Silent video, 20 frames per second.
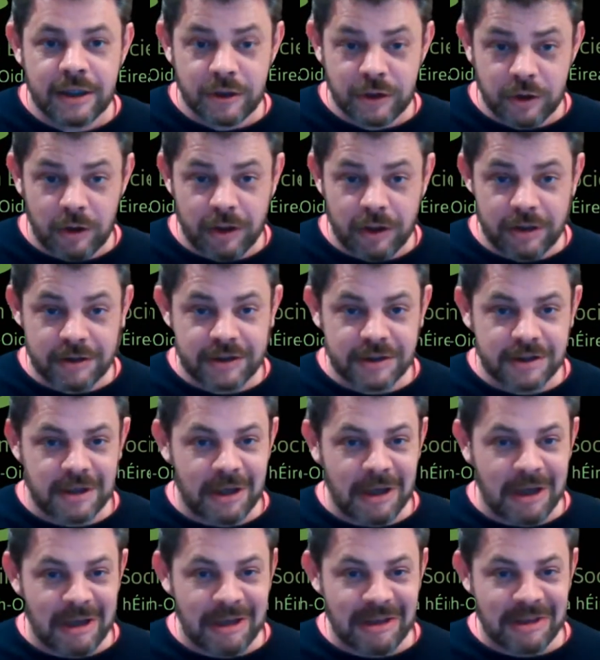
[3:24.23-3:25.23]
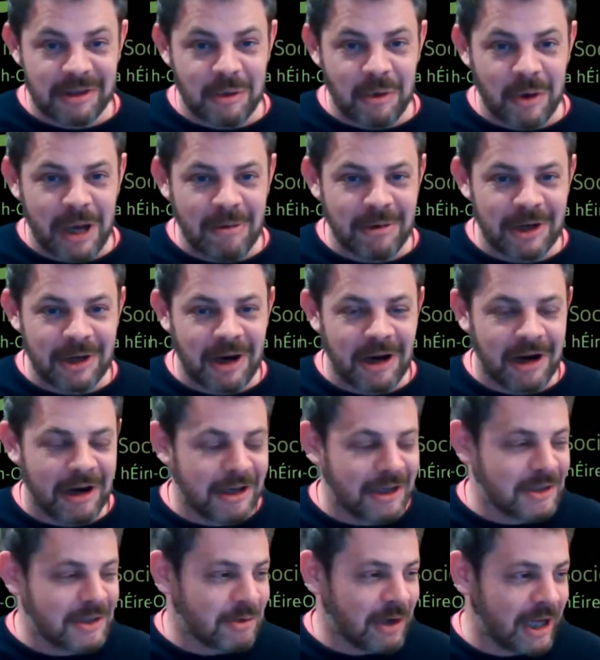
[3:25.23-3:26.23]
join us on the webinar
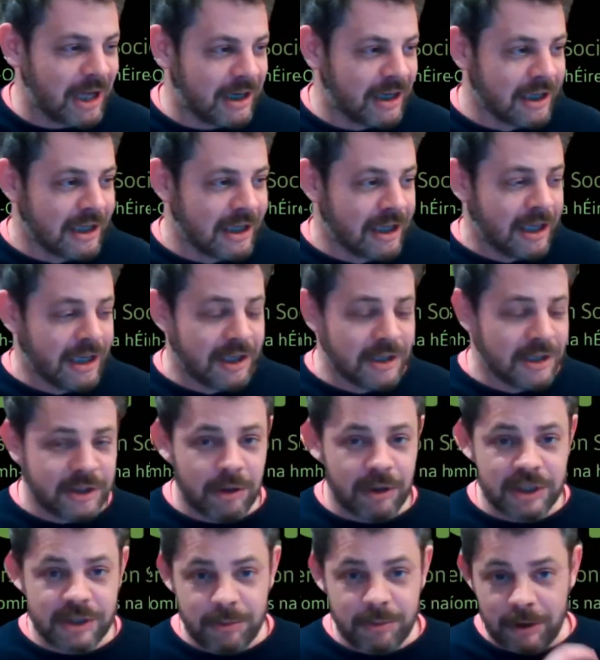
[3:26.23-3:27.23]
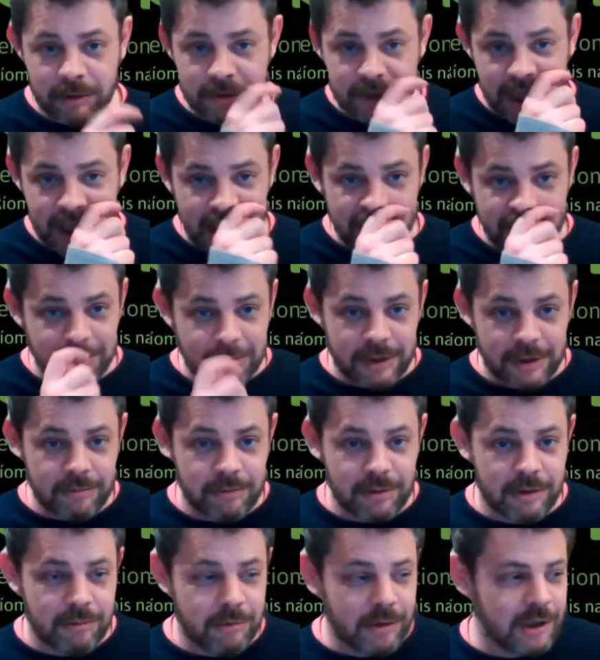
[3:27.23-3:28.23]
as well. So I suppose, Helen,
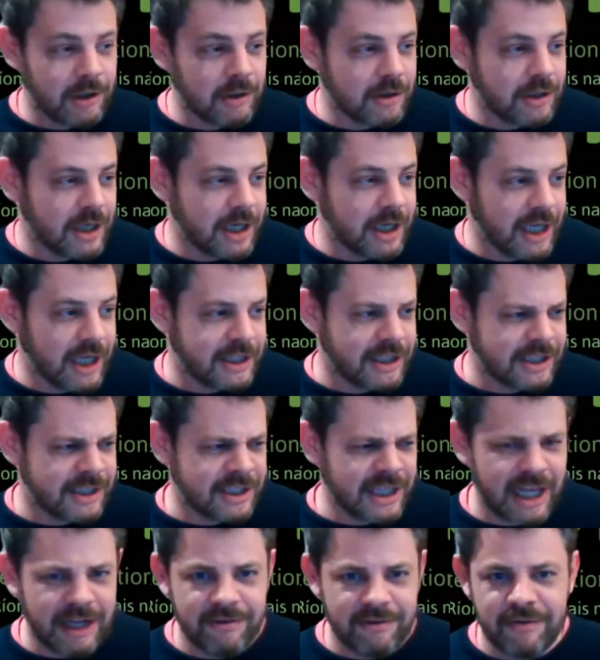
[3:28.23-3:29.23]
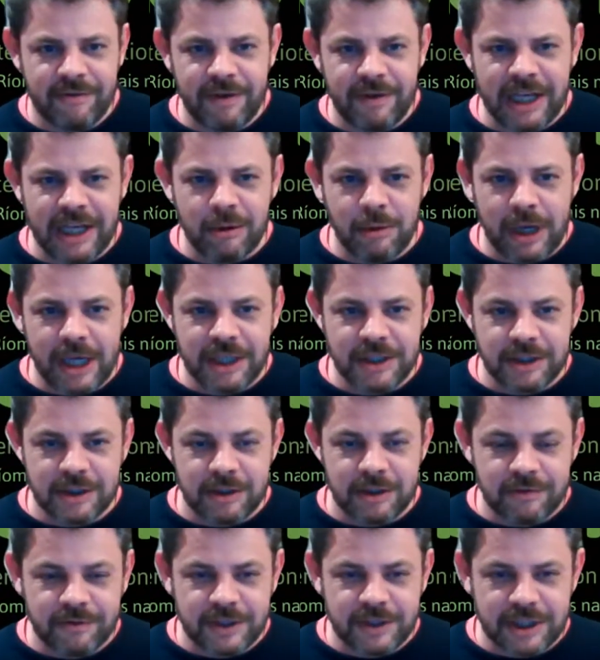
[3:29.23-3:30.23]
we're looking at the self-evaluation
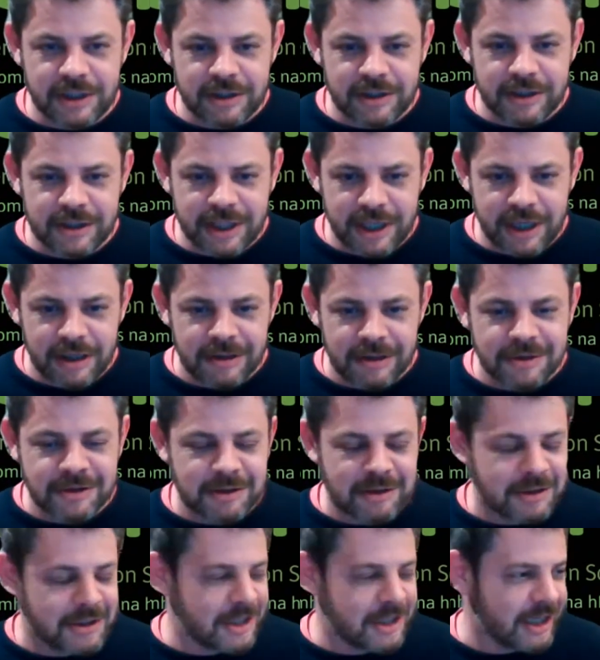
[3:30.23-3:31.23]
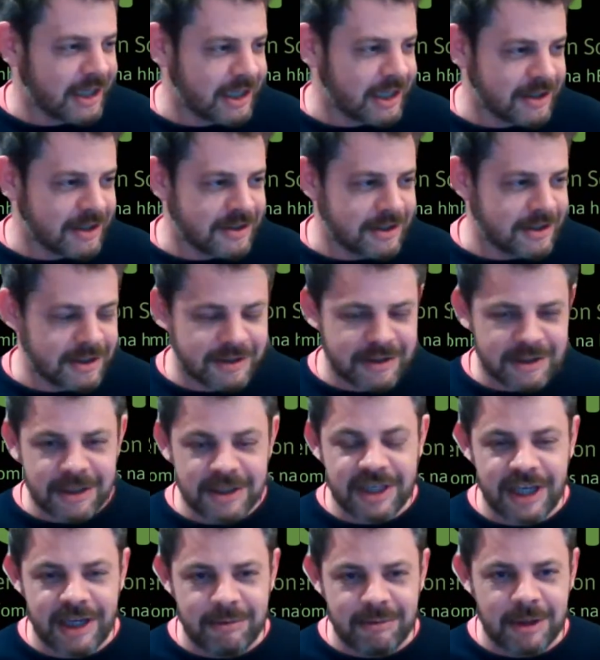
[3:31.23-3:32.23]
of digital skills, I think is the
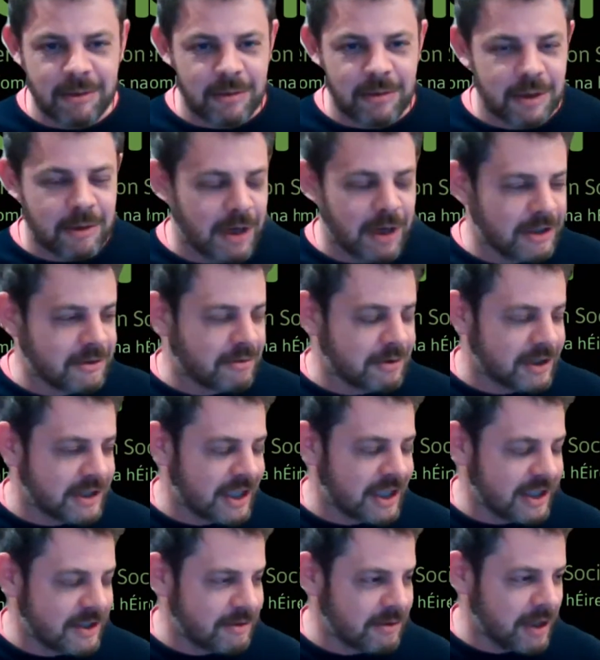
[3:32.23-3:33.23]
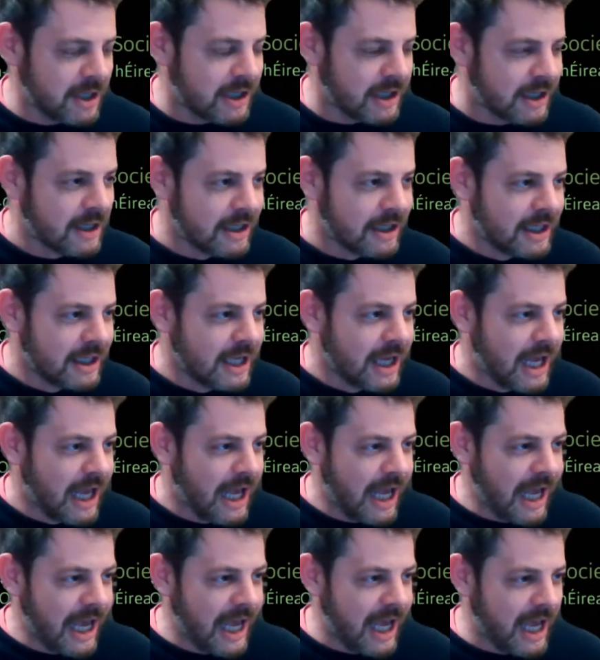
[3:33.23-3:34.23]
theme that we went with this week.
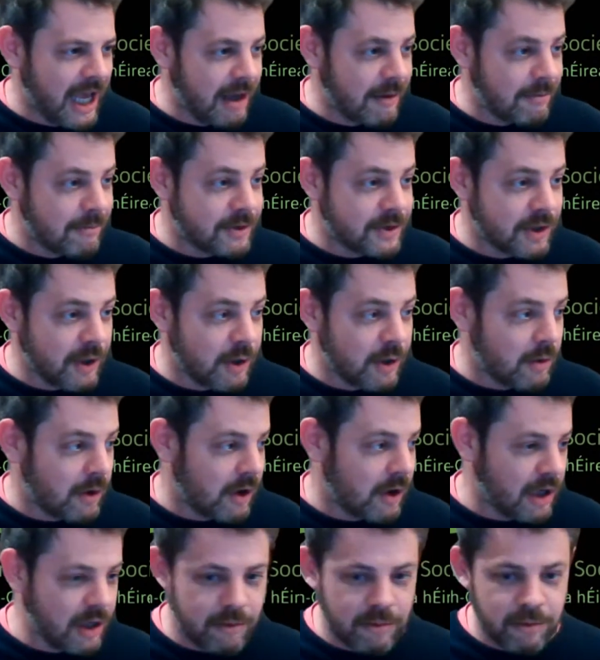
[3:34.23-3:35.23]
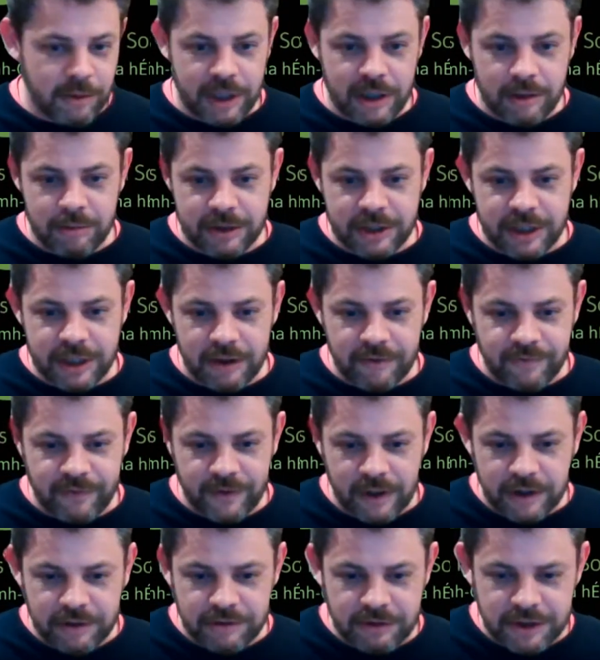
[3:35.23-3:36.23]
So I will, without
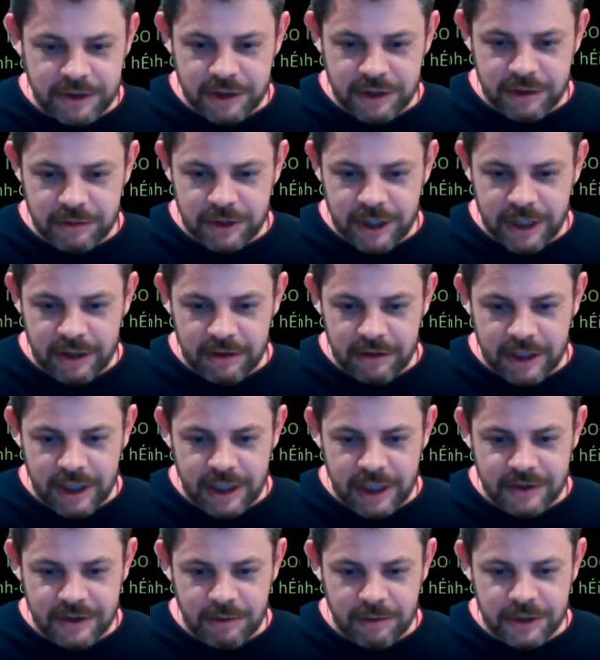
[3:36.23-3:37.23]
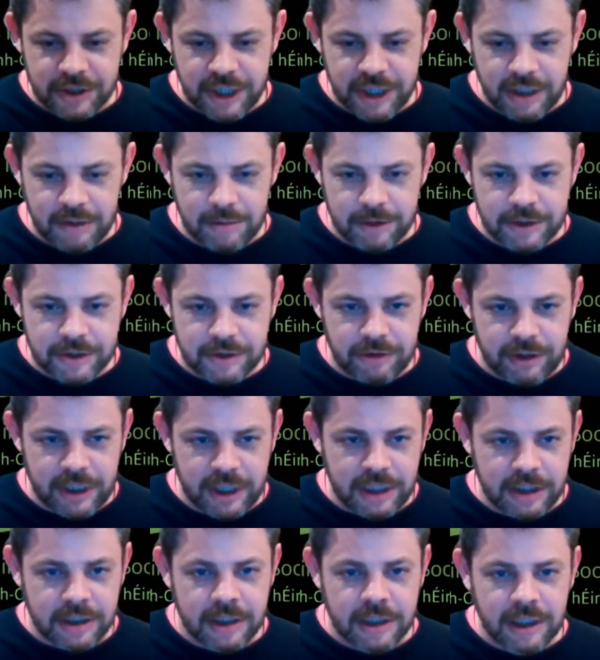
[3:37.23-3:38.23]
further ado, then I guess I will share my
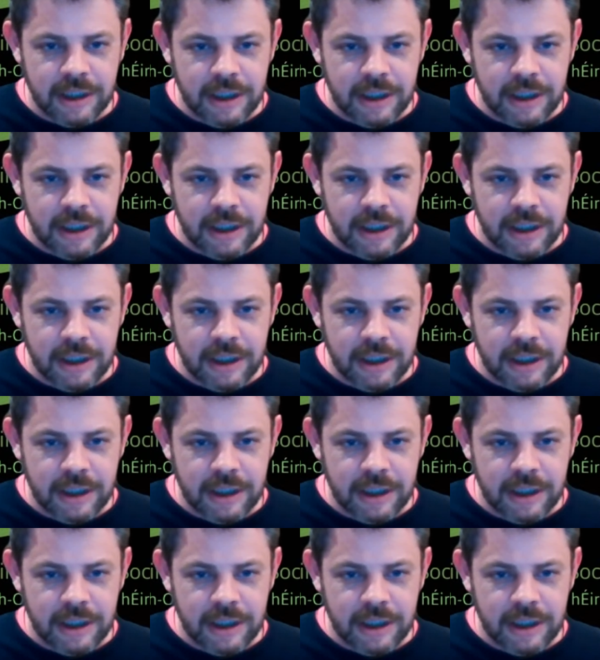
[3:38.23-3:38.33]
screen